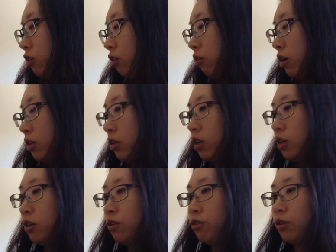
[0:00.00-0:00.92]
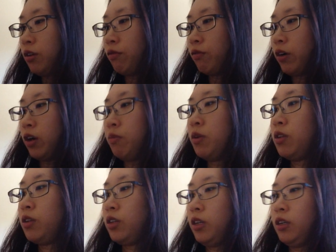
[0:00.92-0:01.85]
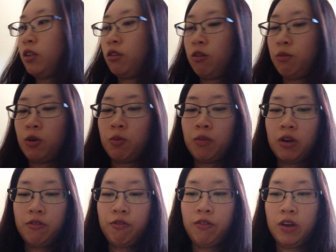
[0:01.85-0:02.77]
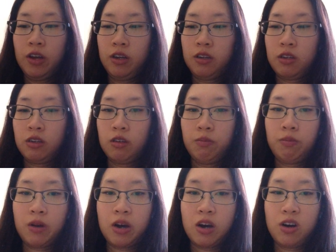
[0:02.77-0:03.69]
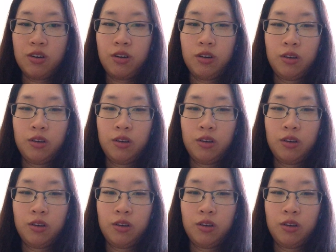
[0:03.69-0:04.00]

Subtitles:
So I started using vitamin C serum on my face about,